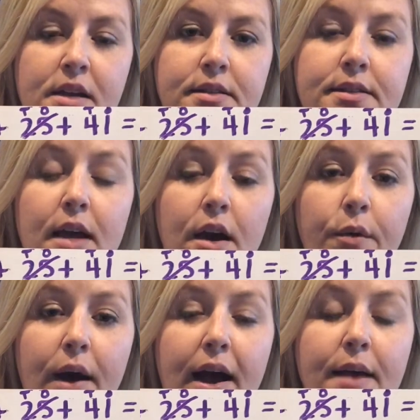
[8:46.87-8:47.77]

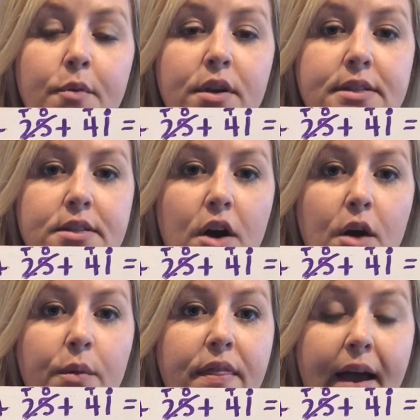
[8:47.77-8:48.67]
So I'm going to
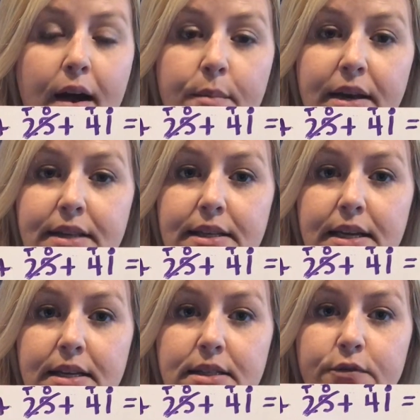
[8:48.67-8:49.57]
start with how many
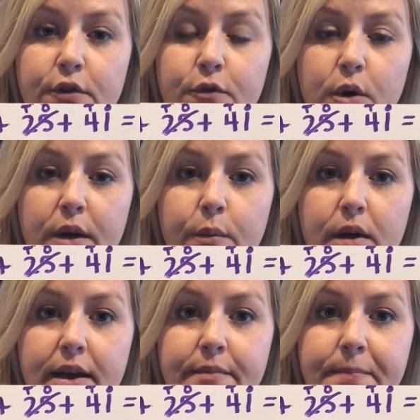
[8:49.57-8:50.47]
10s for
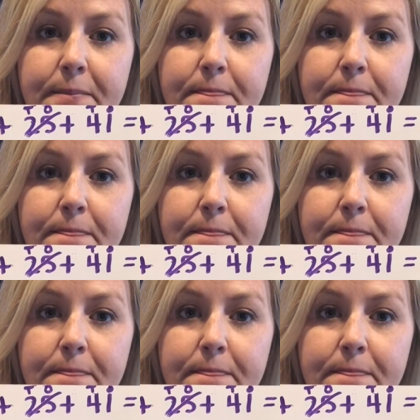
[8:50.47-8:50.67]
41?